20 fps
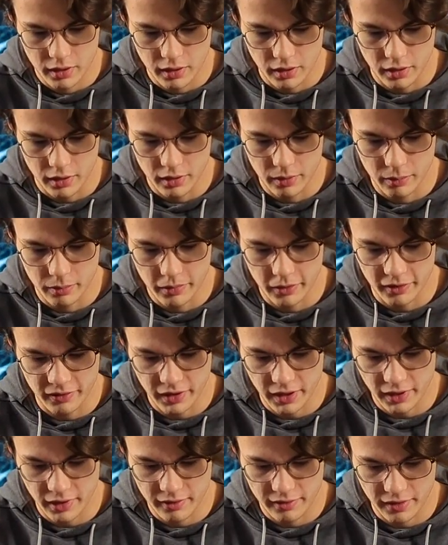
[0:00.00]
But
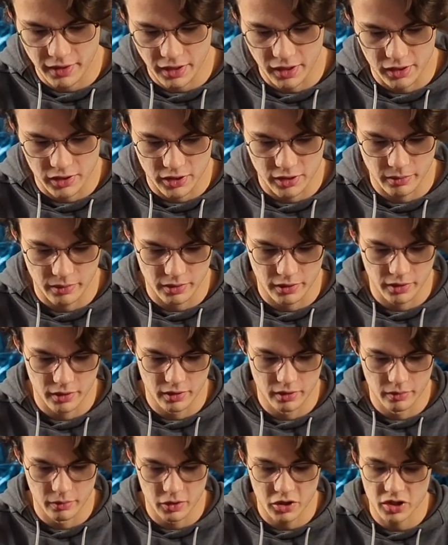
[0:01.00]
very, very similar,
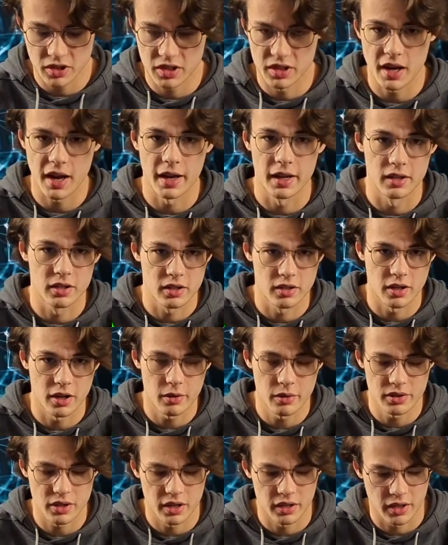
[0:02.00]
which is nice, because I
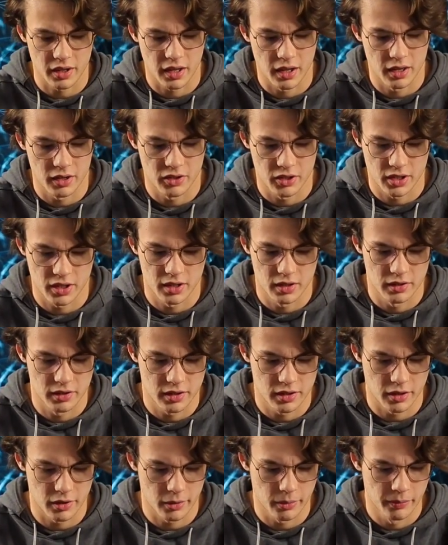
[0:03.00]
always like the GAN shades.
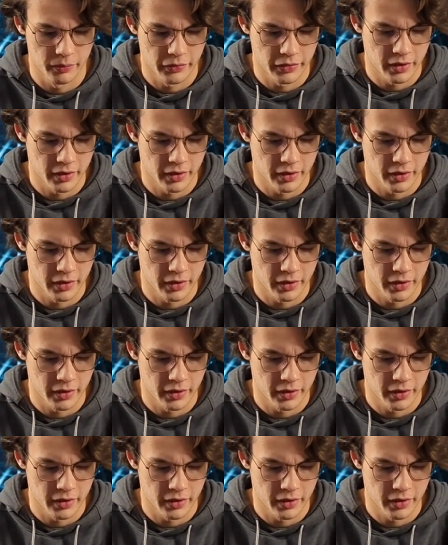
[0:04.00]
So